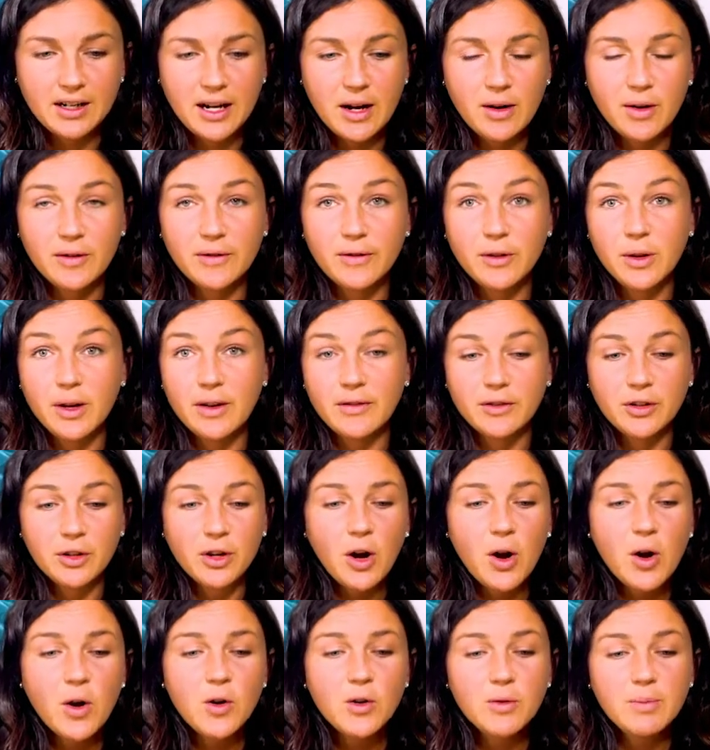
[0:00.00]
Now if you have your
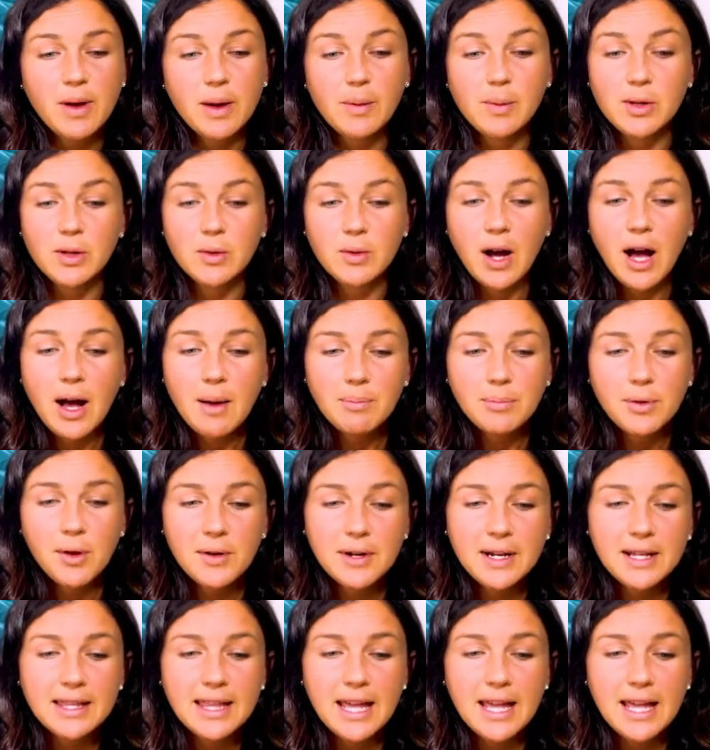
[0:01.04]
own, maybe you uploaded